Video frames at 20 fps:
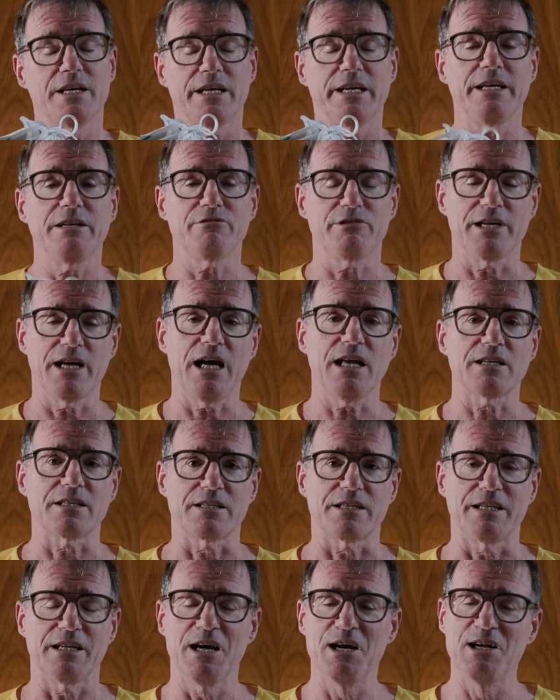In
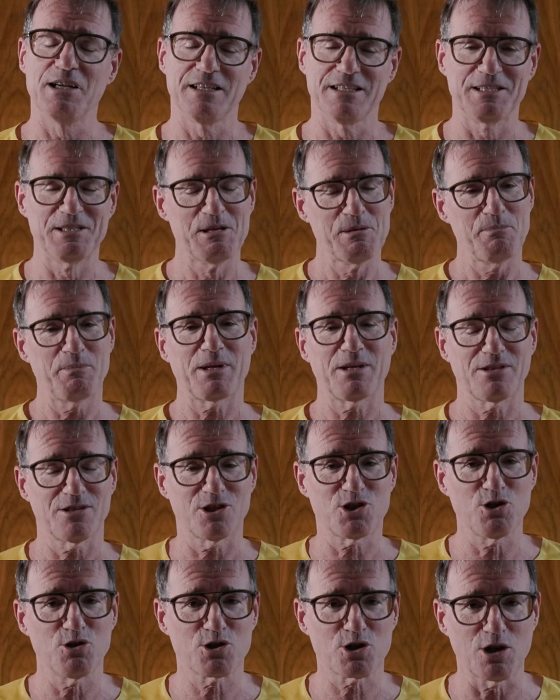reality, the
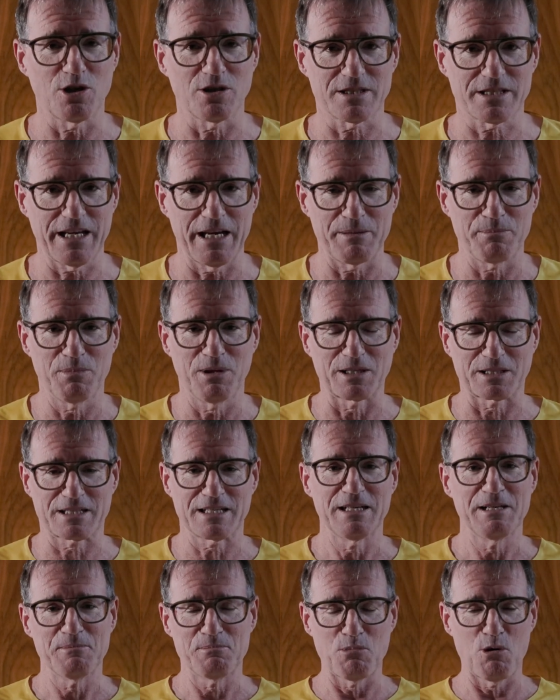shoes cost
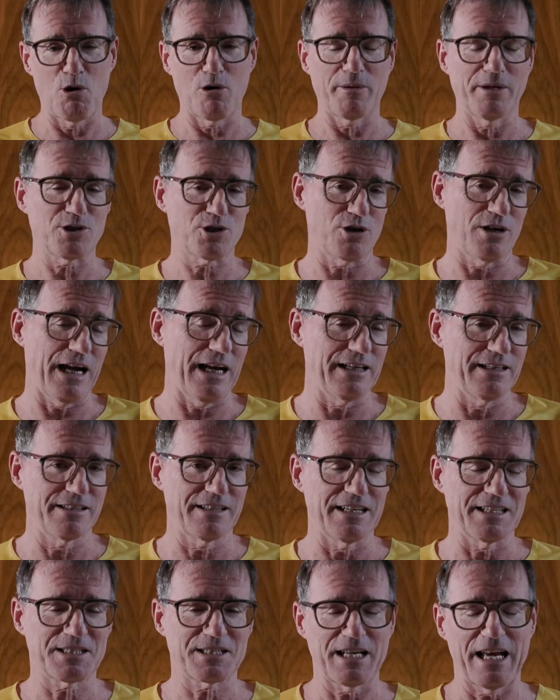$10 more. I'm not sure Eliud
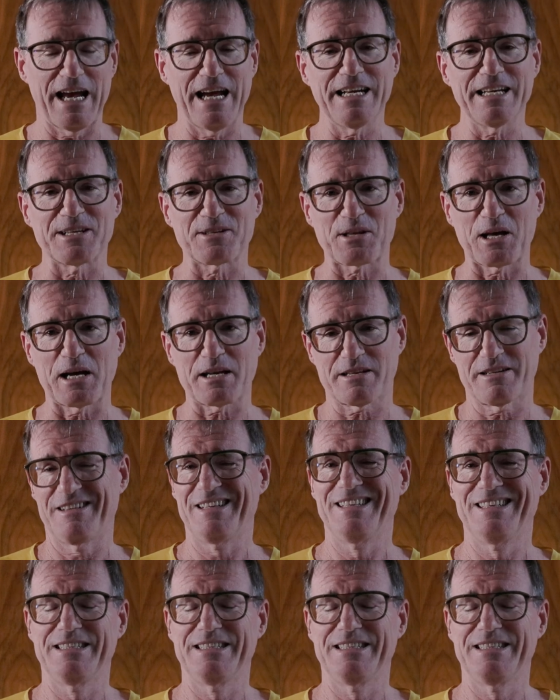gets any of that.